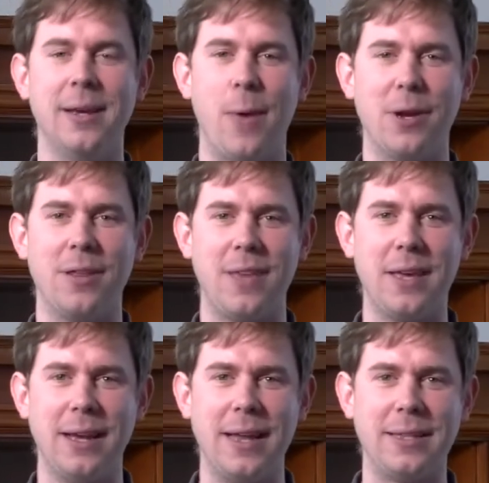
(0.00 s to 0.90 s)
I'm going to
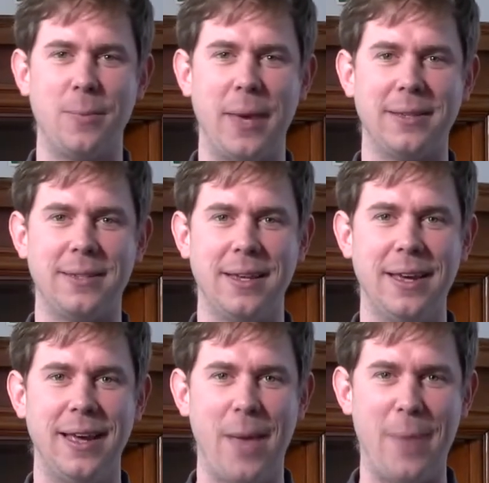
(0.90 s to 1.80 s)
think a little bit
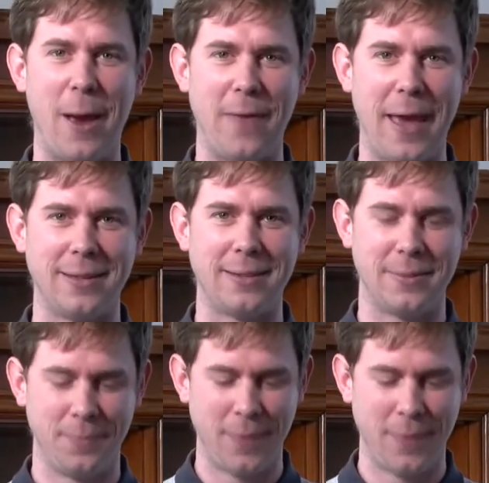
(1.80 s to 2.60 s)
about that.